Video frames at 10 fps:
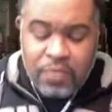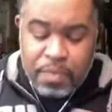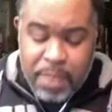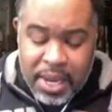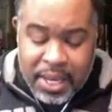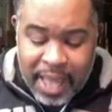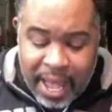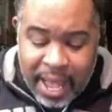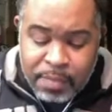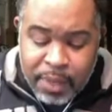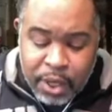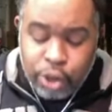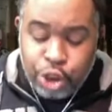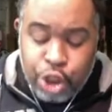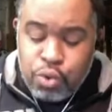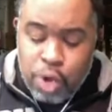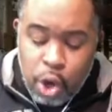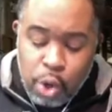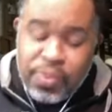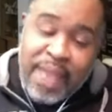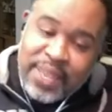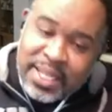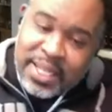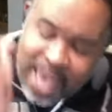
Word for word: many kind because you know that the